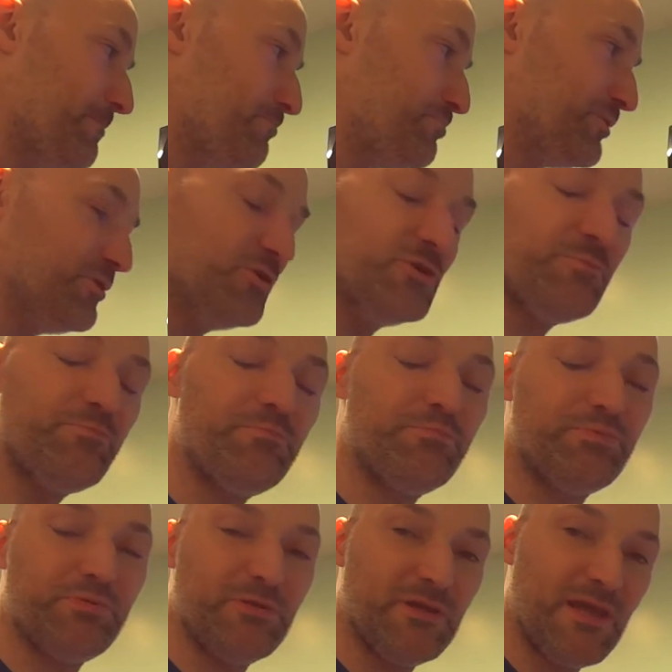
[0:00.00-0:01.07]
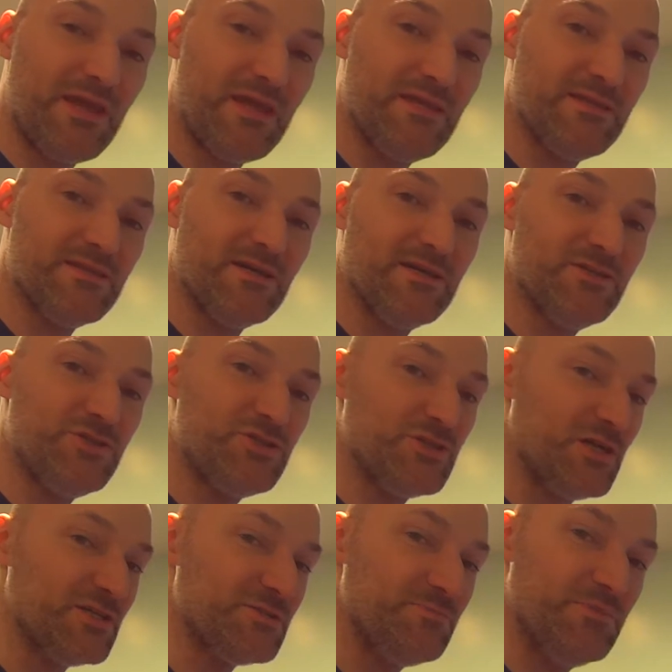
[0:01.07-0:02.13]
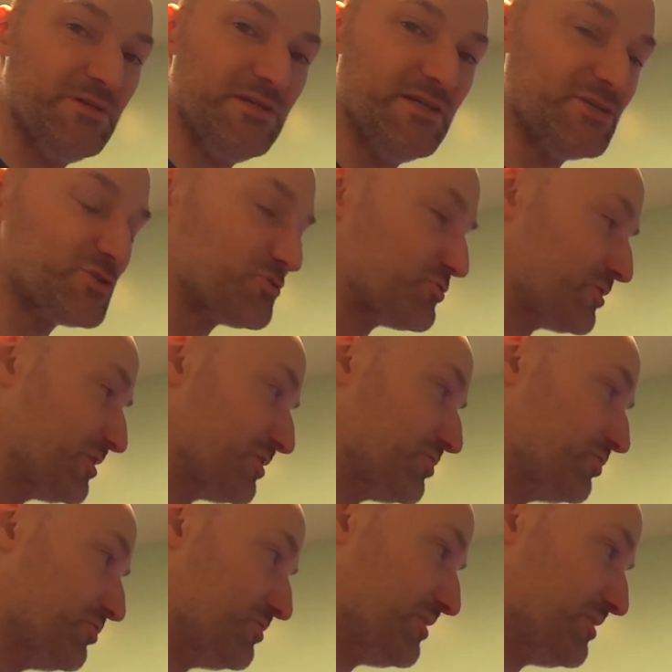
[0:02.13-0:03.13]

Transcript: build plate adjustment is critical.